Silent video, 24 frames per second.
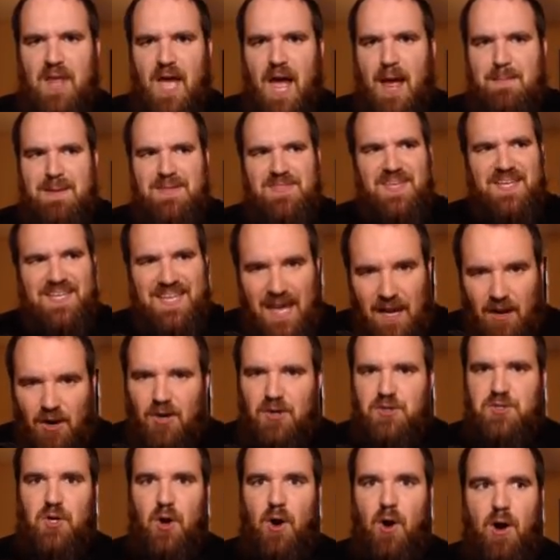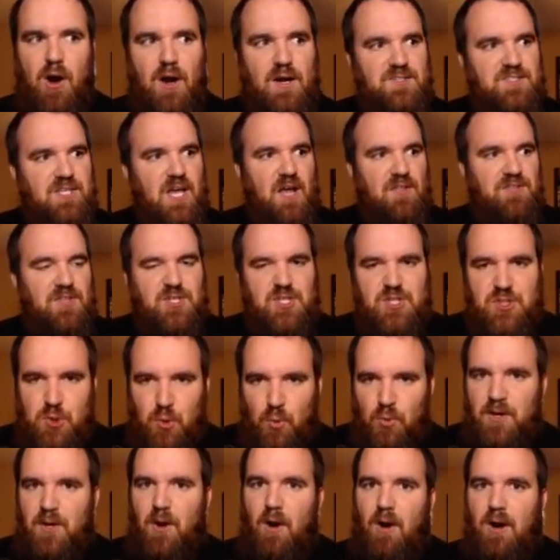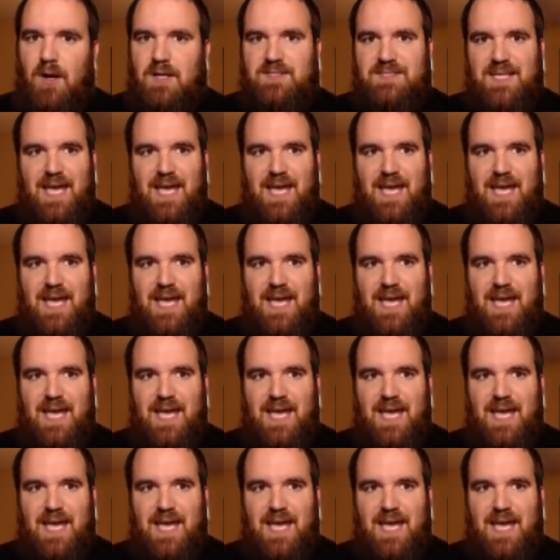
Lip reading: I mean, the character arcs, the story arcs